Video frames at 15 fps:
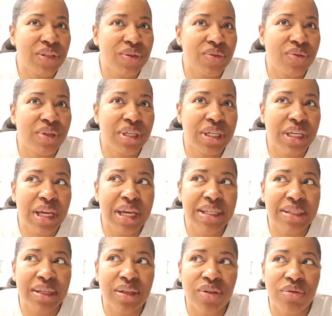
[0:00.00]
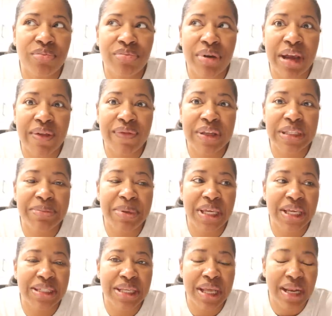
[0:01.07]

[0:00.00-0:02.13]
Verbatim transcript: to cook us a little breakfast because I